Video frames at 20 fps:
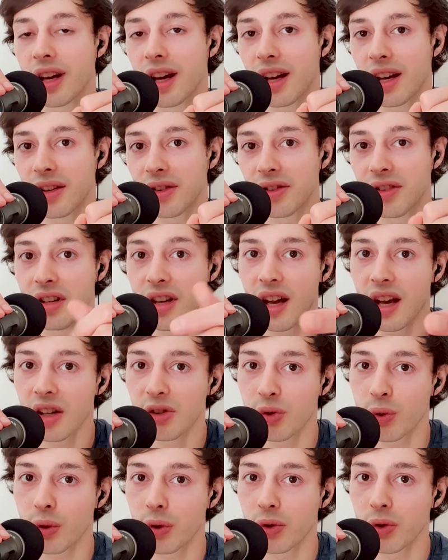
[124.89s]
and the
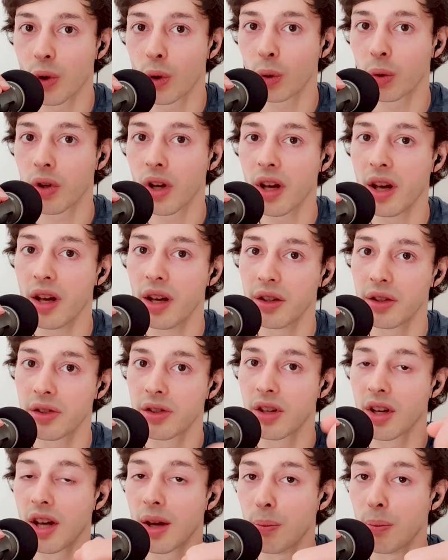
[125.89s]
end result is